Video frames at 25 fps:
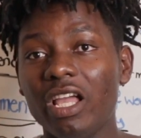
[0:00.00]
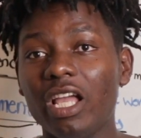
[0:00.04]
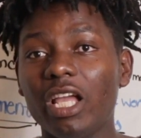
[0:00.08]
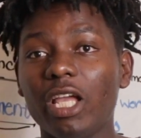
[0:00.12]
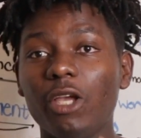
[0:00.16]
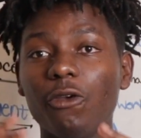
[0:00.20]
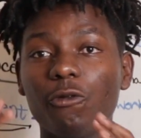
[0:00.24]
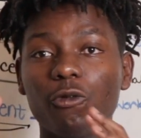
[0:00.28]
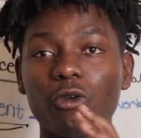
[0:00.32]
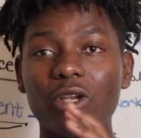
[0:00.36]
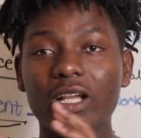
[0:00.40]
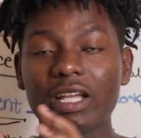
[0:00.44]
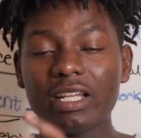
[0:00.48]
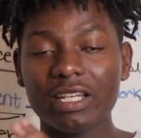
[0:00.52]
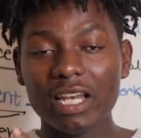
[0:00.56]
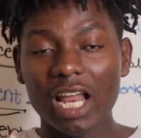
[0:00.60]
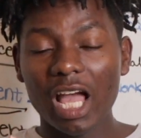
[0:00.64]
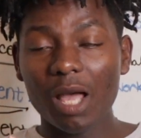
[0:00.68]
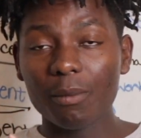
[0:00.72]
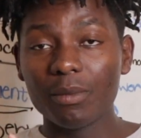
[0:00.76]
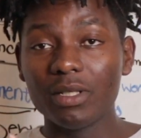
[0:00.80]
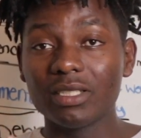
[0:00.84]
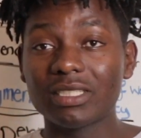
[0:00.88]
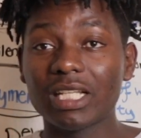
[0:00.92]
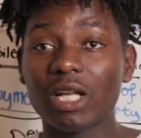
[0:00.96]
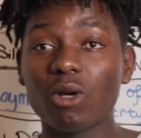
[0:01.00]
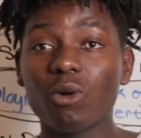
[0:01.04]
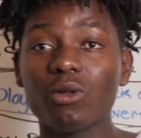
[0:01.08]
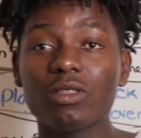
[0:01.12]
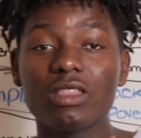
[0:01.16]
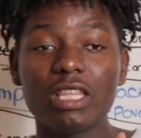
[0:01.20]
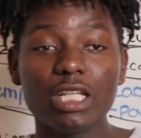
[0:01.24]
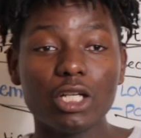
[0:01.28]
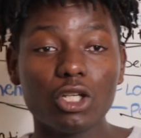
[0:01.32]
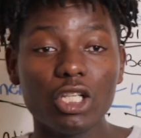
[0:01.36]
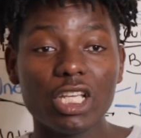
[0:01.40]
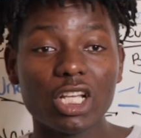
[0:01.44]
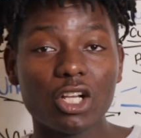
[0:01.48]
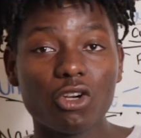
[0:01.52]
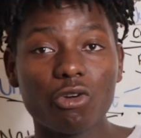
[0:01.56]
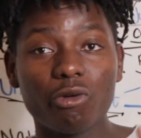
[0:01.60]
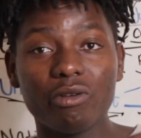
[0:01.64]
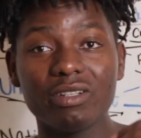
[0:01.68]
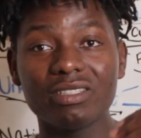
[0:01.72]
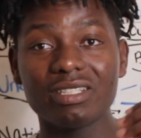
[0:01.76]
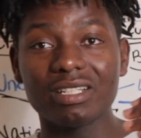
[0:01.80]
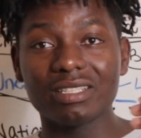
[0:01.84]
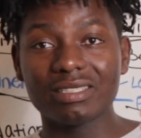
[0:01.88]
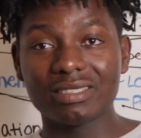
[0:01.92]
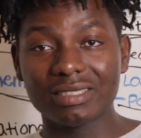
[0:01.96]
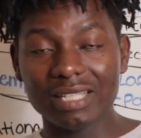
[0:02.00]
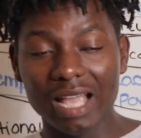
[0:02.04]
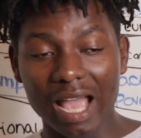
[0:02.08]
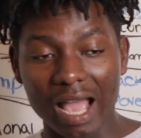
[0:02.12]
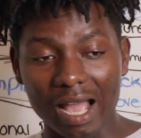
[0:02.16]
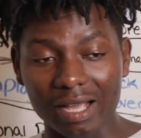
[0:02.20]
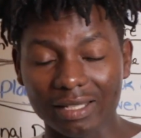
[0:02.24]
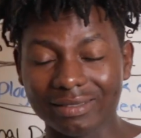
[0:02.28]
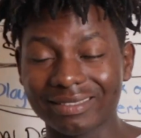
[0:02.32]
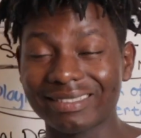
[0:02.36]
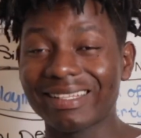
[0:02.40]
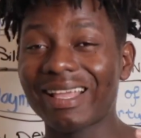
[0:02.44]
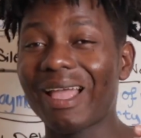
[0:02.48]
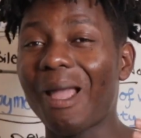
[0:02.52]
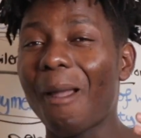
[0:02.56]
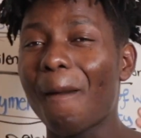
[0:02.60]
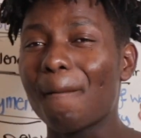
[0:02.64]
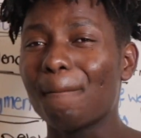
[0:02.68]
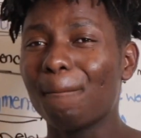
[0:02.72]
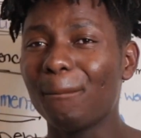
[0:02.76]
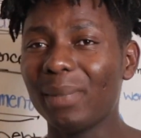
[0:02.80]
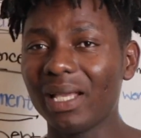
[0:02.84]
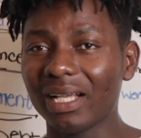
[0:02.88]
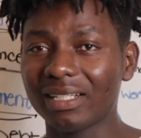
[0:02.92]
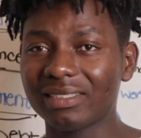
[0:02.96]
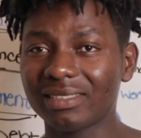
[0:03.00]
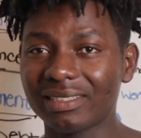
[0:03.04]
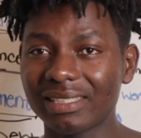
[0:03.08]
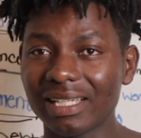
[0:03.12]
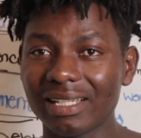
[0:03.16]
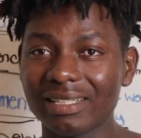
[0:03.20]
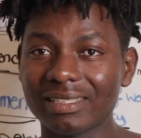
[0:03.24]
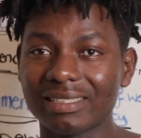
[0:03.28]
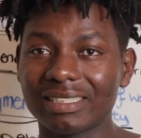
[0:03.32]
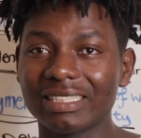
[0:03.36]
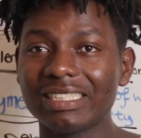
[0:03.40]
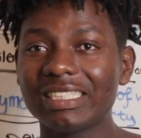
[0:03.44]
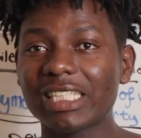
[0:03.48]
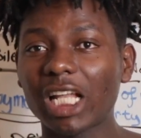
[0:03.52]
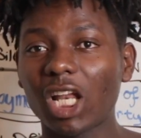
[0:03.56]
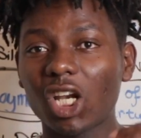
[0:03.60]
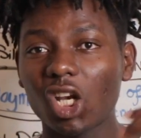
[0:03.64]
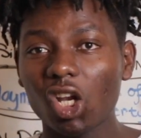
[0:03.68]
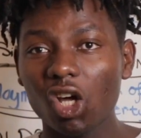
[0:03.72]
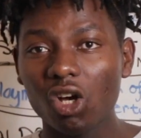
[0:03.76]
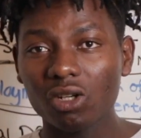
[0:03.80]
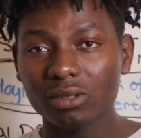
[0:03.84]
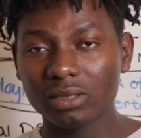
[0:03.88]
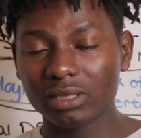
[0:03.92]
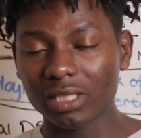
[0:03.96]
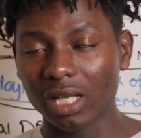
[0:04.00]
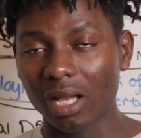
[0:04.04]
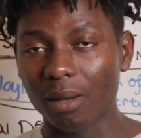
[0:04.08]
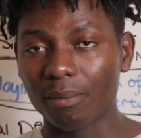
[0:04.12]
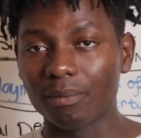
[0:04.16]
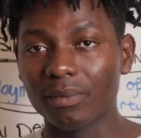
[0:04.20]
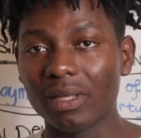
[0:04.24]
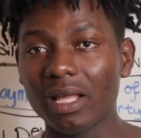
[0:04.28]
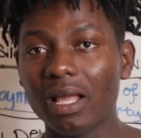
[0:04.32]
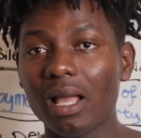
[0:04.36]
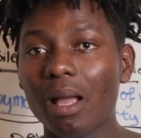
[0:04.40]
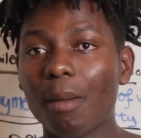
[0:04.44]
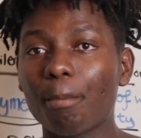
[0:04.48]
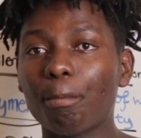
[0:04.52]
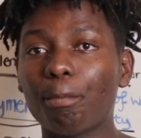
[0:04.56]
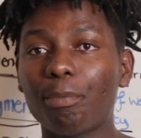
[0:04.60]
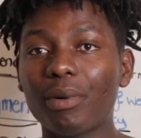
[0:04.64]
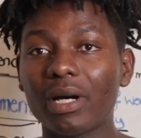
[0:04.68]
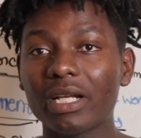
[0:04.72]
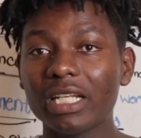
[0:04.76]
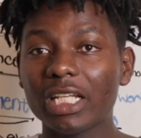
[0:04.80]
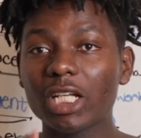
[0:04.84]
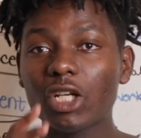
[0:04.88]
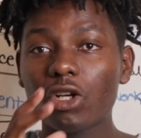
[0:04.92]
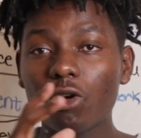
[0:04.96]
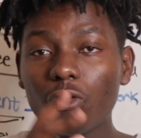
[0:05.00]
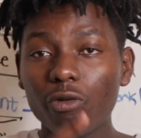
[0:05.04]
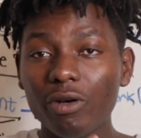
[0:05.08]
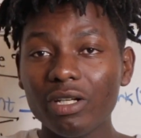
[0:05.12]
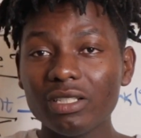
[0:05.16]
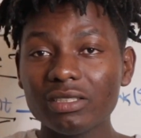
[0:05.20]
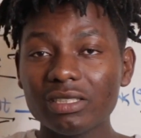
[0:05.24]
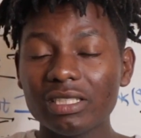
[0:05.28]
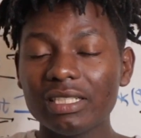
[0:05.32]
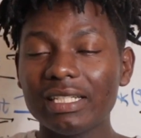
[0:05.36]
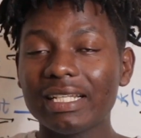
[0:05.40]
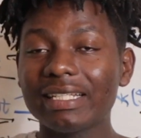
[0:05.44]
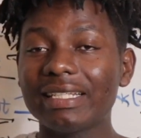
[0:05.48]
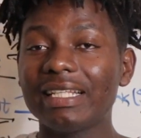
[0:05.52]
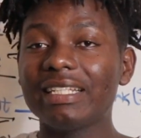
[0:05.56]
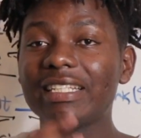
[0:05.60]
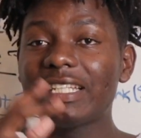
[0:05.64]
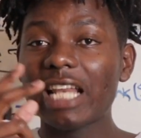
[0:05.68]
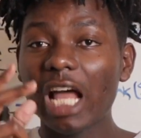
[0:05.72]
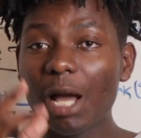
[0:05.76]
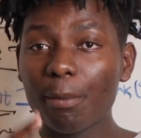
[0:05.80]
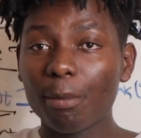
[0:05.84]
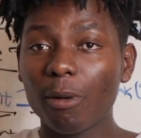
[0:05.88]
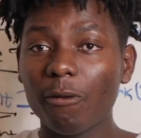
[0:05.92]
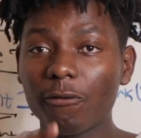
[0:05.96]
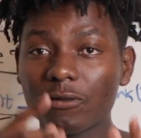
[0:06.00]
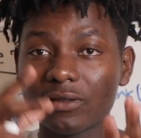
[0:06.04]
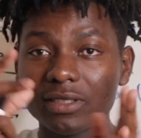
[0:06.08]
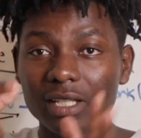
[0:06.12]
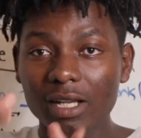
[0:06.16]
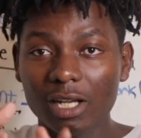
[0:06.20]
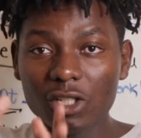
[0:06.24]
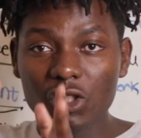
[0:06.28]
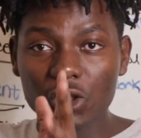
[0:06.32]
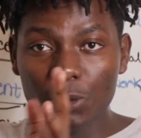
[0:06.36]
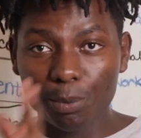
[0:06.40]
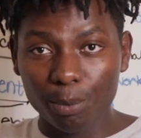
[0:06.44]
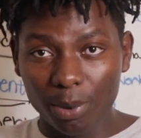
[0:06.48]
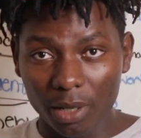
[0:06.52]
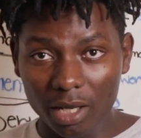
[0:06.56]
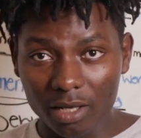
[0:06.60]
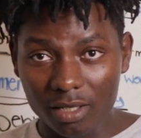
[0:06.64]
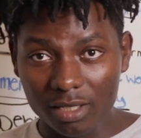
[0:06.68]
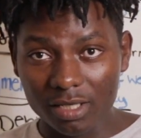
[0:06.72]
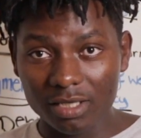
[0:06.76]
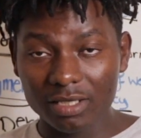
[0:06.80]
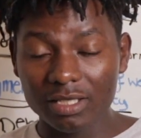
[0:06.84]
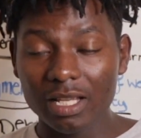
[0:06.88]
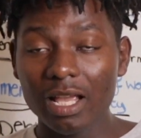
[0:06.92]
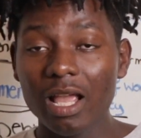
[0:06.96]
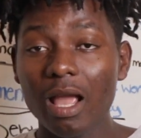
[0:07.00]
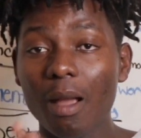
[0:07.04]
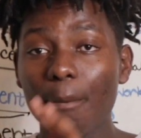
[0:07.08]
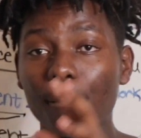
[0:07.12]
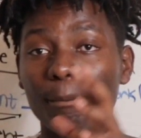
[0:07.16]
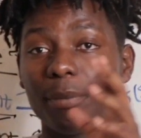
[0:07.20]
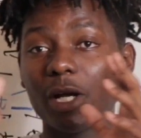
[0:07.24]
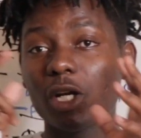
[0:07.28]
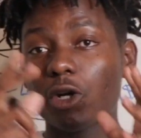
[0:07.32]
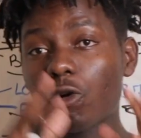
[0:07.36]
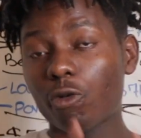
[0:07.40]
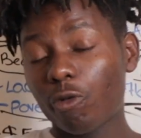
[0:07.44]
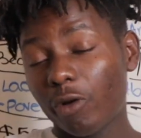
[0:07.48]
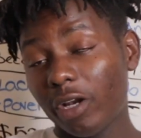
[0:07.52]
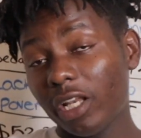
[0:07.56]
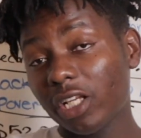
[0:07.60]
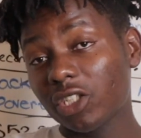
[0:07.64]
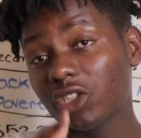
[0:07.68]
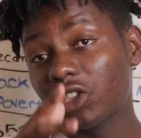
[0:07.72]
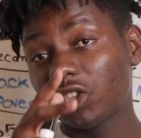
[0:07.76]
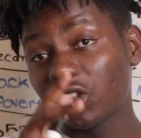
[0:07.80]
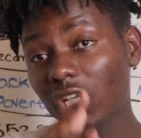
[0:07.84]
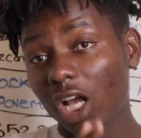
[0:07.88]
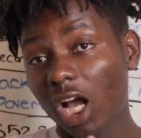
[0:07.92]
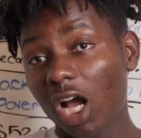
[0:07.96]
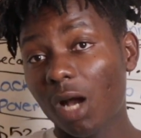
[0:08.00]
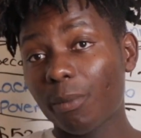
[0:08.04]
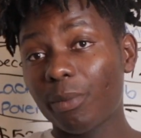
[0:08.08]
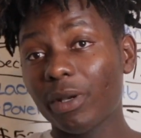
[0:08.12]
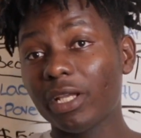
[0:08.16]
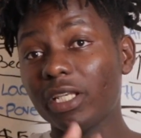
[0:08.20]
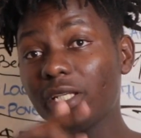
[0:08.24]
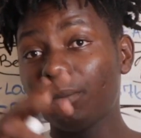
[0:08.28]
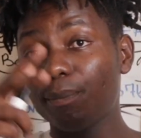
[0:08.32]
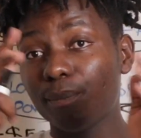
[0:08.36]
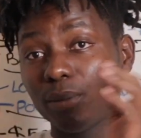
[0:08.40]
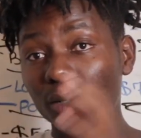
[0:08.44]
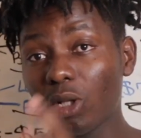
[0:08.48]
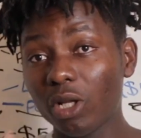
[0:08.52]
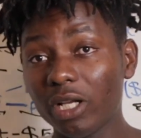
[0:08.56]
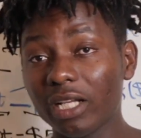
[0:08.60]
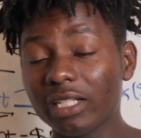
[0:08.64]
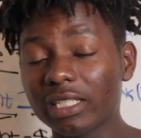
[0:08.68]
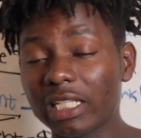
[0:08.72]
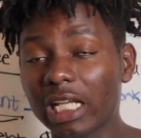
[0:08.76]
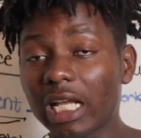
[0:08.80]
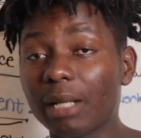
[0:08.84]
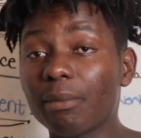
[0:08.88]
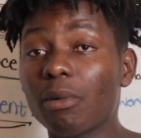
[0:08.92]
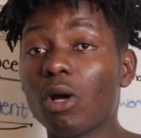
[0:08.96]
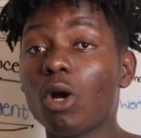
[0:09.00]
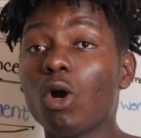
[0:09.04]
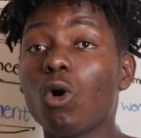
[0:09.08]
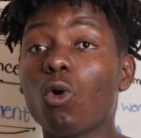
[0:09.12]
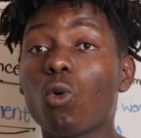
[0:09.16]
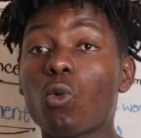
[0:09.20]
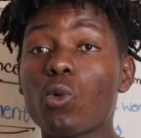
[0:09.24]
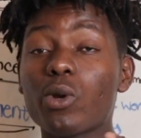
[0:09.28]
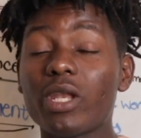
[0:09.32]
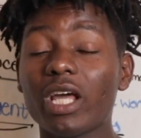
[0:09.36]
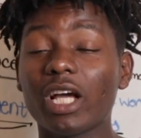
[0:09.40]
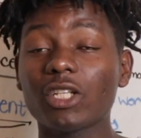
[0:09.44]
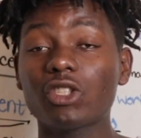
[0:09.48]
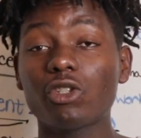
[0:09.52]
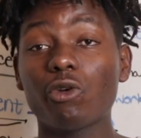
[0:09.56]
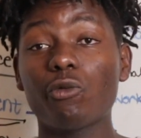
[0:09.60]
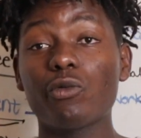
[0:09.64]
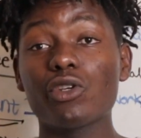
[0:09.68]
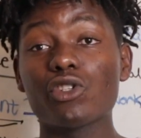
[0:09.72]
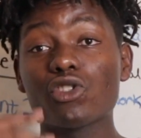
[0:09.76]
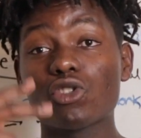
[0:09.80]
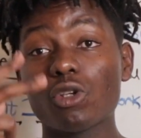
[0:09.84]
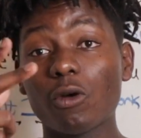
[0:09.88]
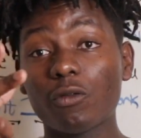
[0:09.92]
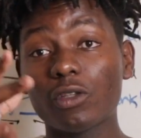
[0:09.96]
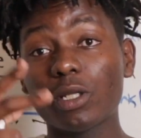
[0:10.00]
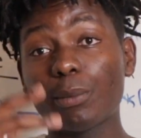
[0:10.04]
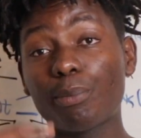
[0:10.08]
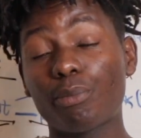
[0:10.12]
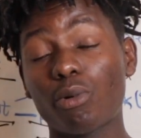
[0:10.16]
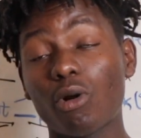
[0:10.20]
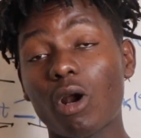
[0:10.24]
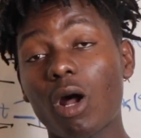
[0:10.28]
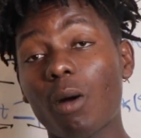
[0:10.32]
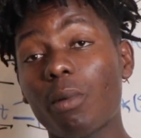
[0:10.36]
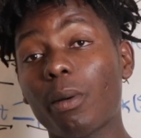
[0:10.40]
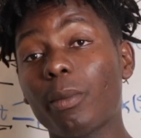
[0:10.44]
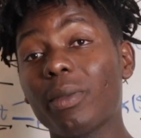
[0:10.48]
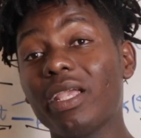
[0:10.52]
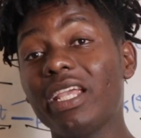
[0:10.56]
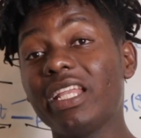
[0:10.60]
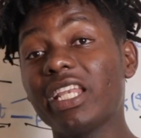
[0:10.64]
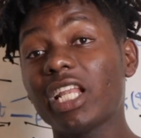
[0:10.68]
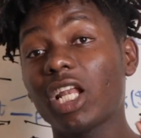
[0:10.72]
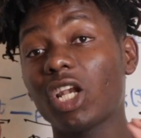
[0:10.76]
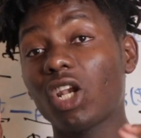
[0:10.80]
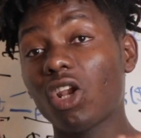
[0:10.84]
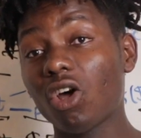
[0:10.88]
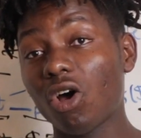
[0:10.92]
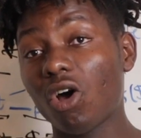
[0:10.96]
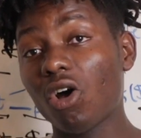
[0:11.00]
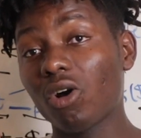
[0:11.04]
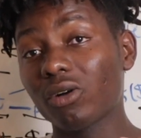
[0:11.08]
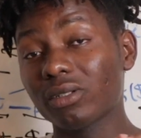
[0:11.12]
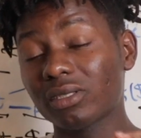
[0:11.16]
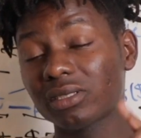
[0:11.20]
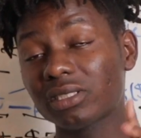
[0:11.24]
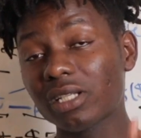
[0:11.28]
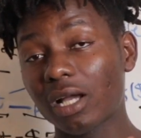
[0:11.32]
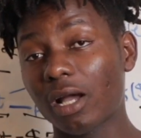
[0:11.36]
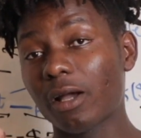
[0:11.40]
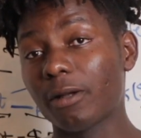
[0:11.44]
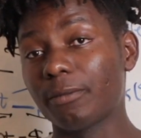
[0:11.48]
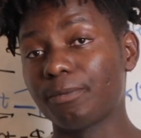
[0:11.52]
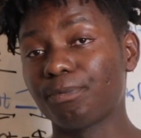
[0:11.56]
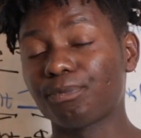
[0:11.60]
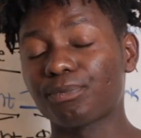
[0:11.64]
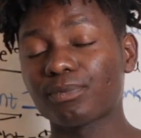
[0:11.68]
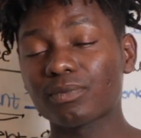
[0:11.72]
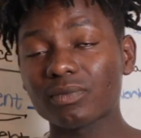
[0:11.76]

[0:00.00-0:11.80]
If you're an economist, I don't think increasing tax makes sense in the long term. But increasing the number of taxpayers by creating jobs and employing them would actually resolve the problem in the long term.